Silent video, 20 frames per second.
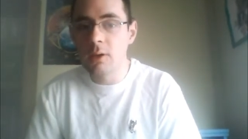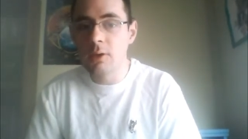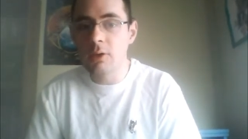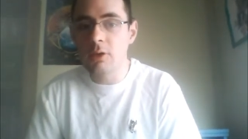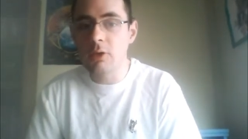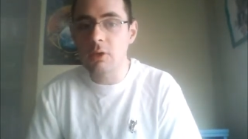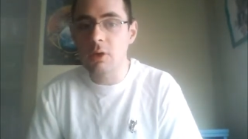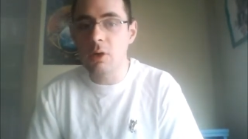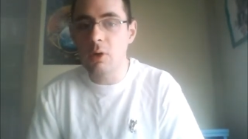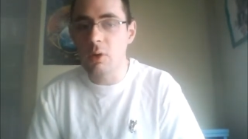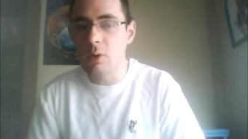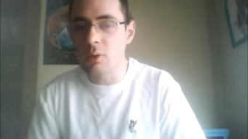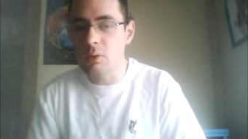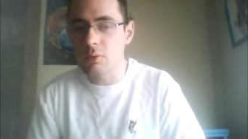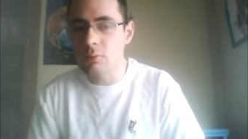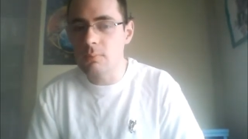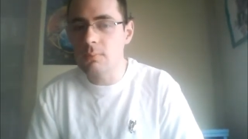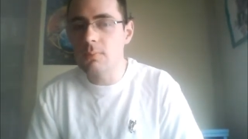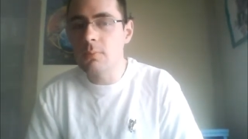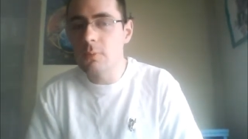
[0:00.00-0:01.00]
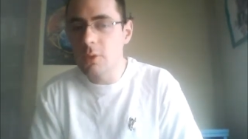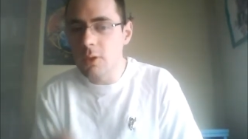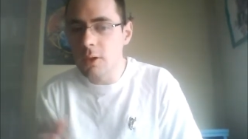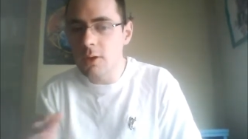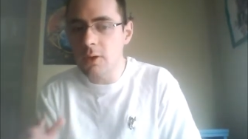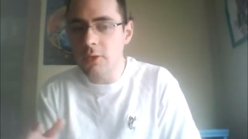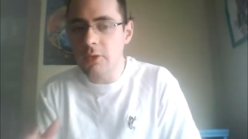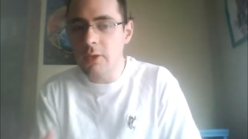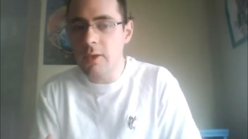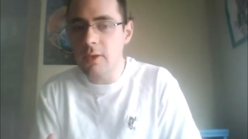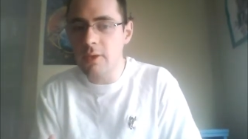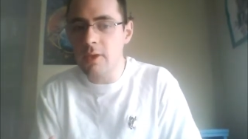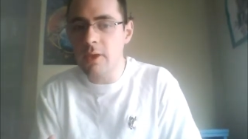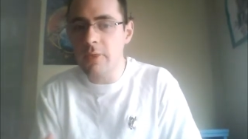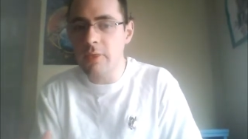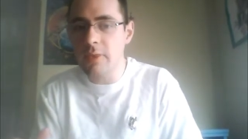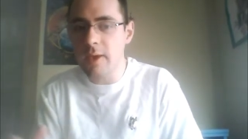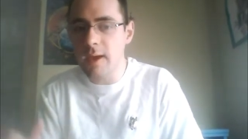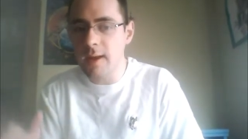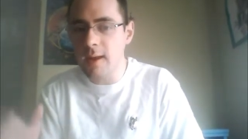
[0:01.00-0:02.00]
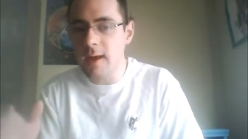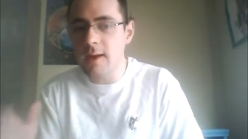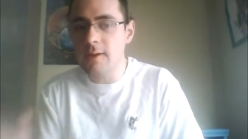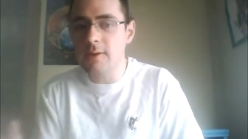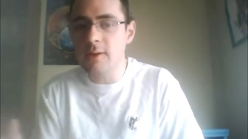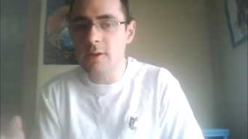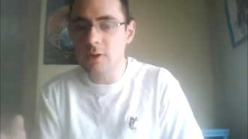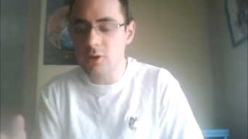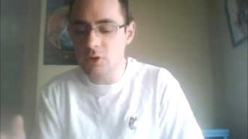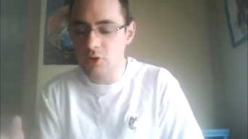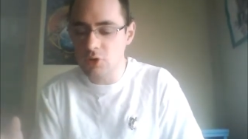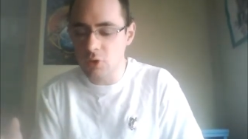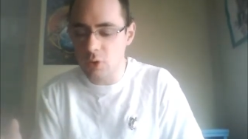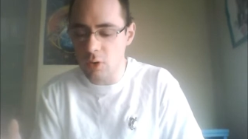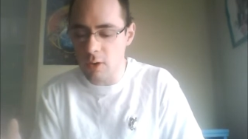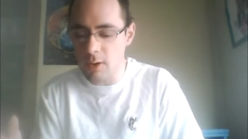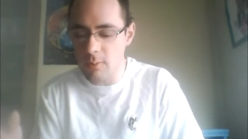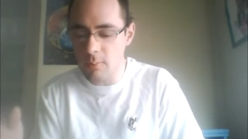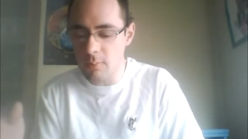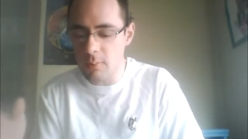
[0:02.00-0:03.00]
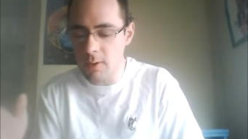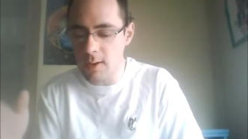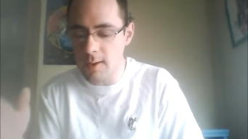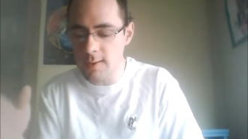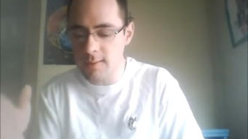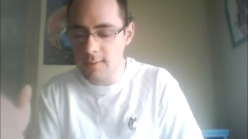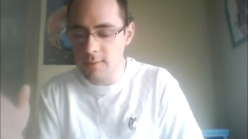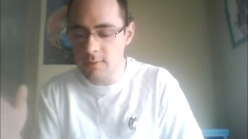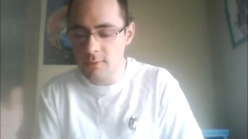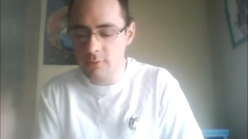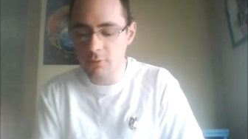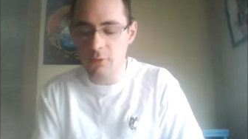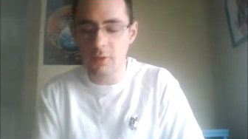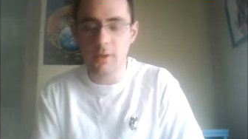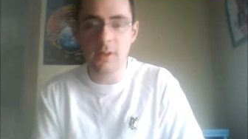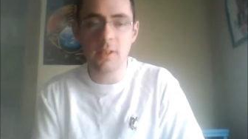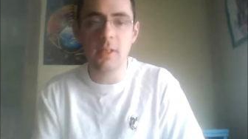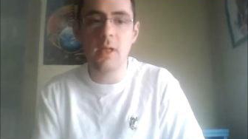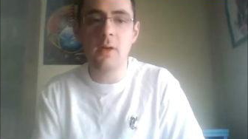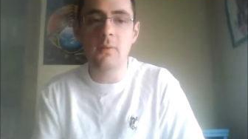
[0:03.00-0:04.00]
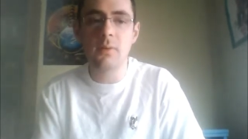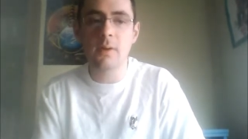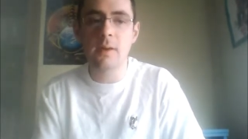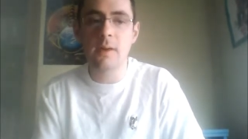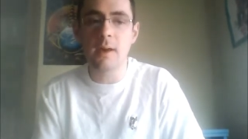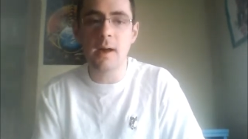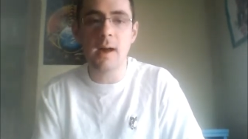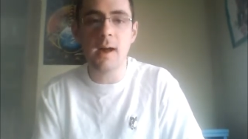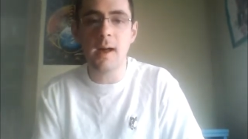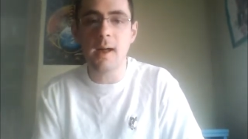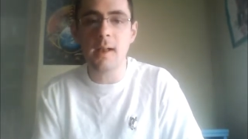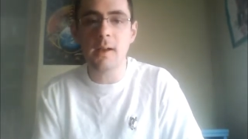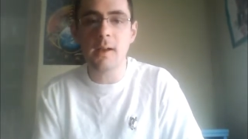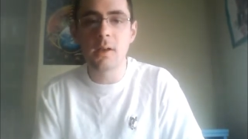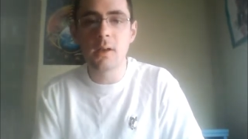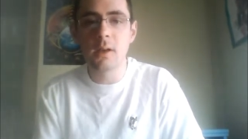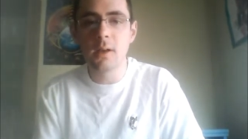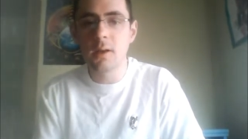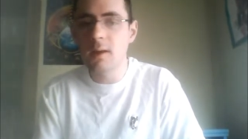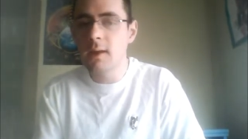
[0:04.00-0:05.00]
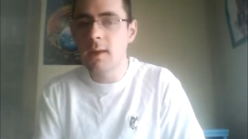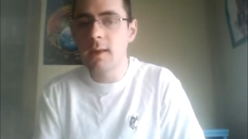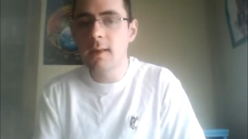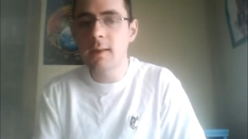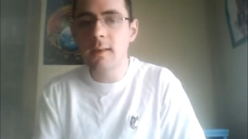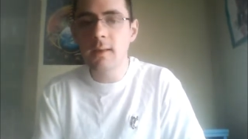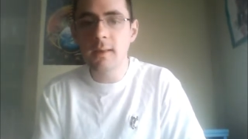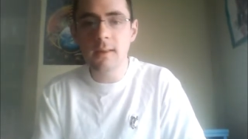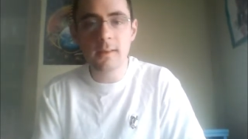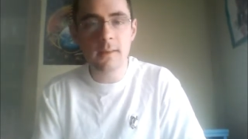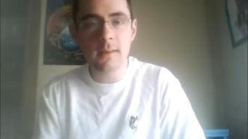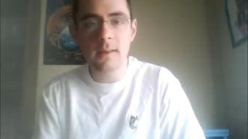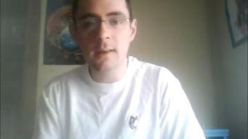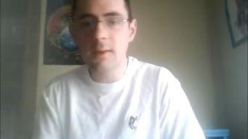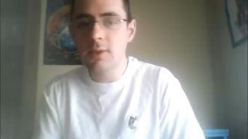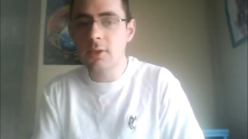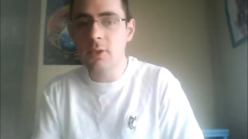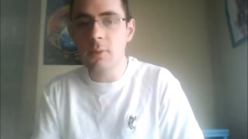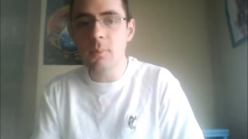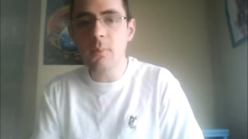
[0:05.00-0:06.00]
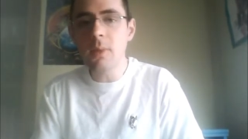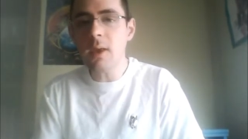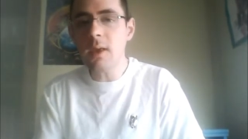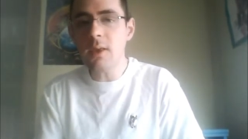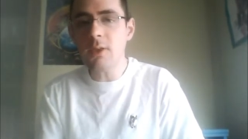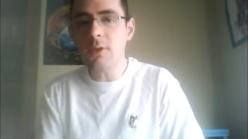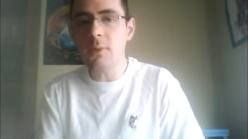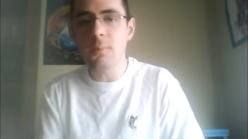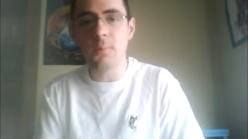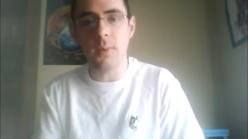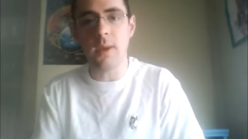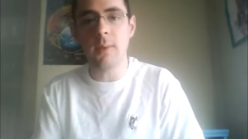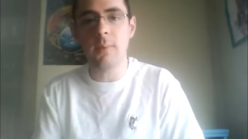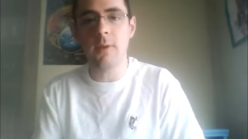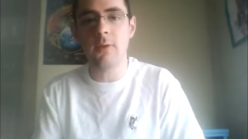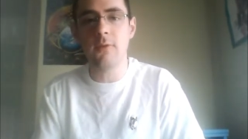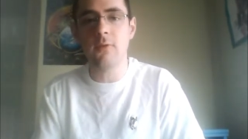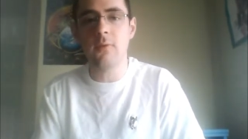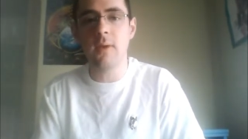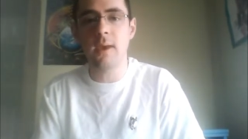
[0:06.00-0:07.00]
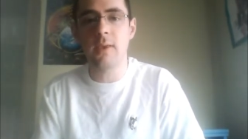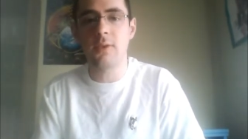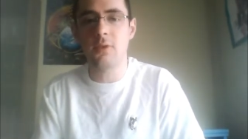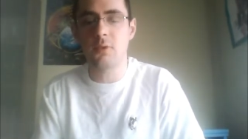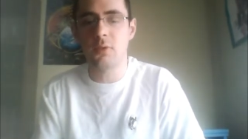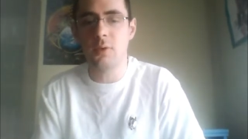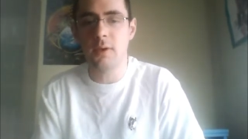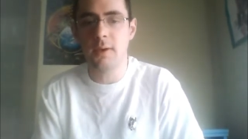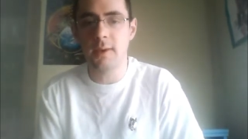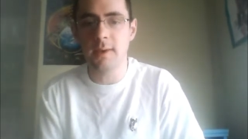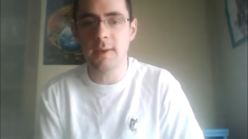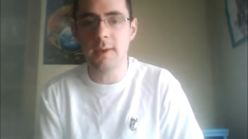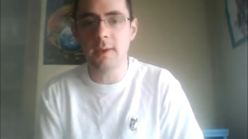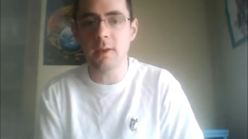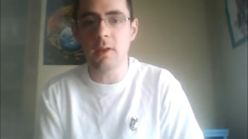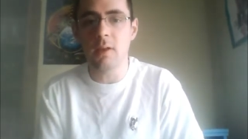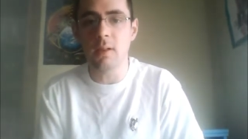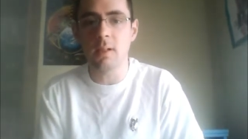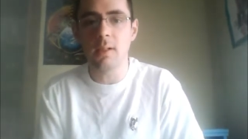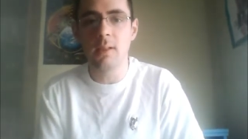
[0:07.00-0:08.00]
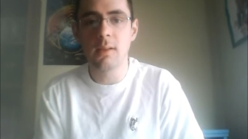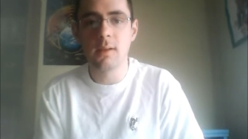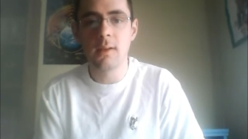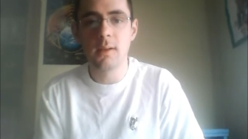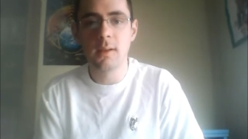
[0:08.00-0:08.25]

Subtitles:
So little things like that I didn't enjoy, but for the love of God, is The Miz a babyface or a heel?